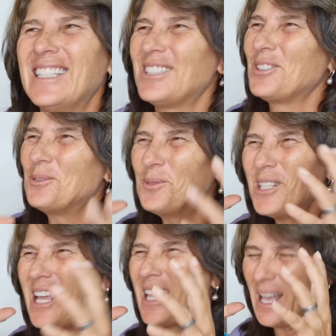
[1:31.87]
So
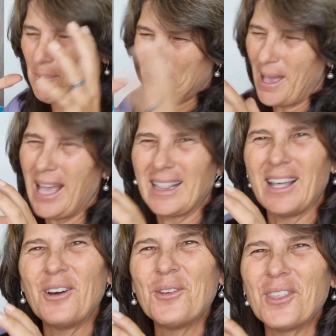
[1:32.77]
when I packed the
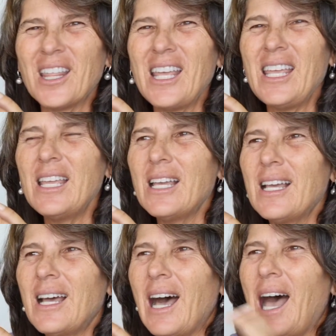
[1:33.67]
whole thing,
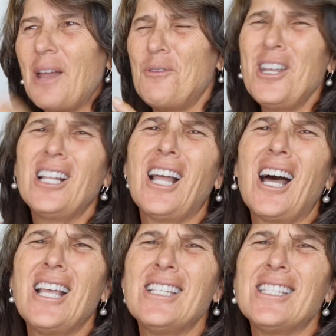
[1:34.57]
I
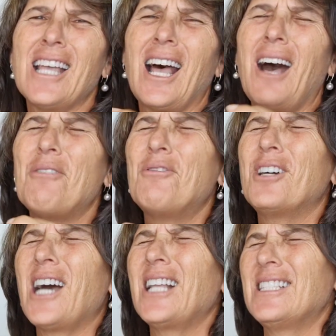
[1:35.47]
realized that I've
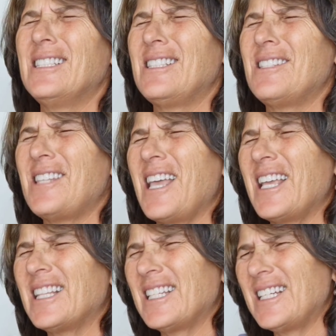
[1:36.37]
forgotten to
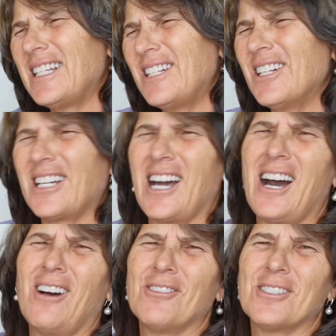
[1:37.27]
take the hook
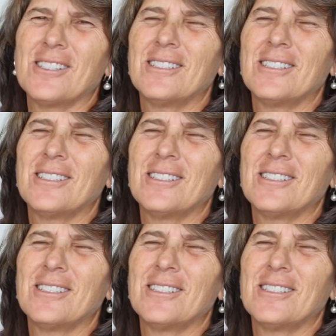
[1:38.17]
out.